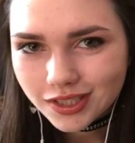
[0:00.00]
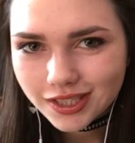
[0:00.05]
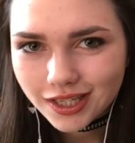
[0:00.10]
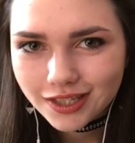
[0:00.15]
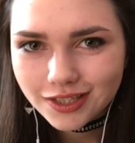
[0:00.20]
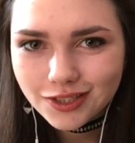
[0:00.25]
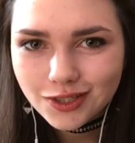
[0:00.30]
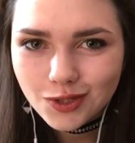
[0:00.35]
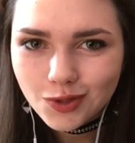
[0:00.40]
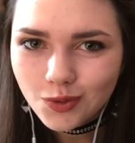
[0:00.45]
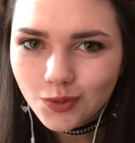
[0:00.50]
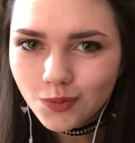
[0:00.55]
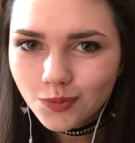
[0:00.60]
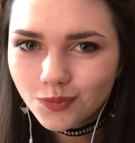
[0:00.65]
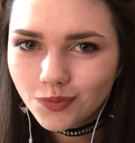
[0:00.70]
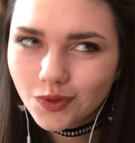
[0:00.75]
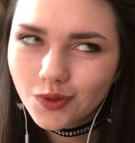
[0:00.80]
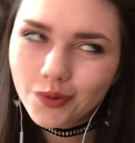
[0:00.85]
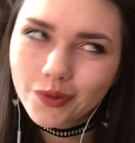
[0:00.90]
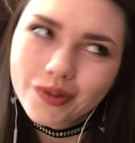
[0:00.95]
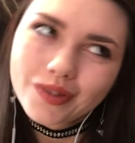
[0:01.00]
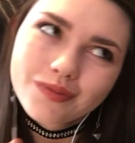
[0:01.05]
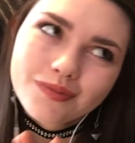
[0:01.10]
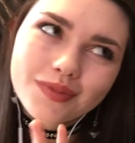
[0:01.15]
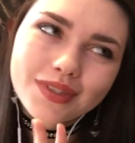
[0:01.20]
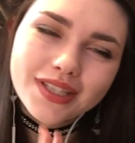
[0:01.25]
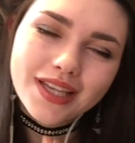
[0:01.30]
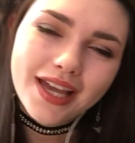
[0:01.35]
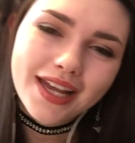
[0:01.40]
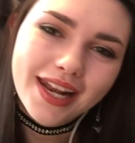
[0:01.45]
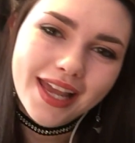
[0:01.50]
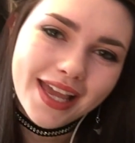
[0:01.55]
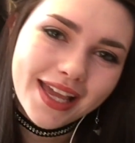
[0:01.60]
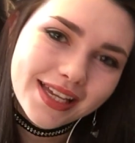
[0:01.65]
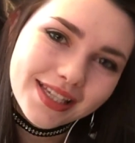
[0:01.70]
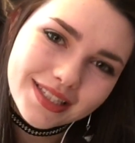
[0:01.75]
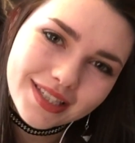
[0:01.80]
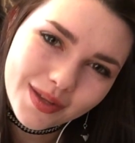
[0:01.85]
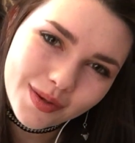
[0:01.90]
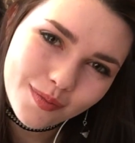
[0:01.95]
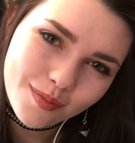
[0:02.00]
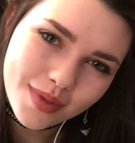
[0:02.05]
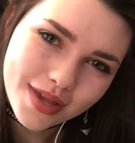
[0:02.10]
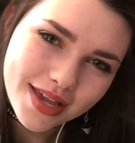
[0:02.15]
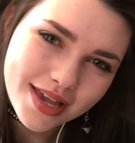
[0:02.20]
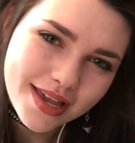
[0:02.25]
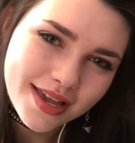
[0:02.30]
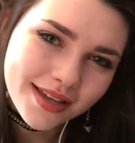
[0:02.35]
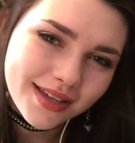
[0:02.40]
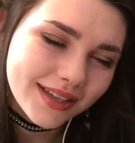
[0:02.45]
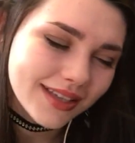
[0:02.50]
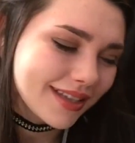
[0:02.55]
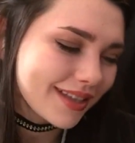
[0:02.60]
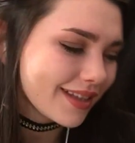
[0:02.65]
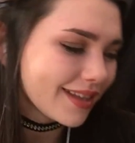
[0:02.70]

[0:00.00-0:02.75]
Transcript: side 2, or side A, side B.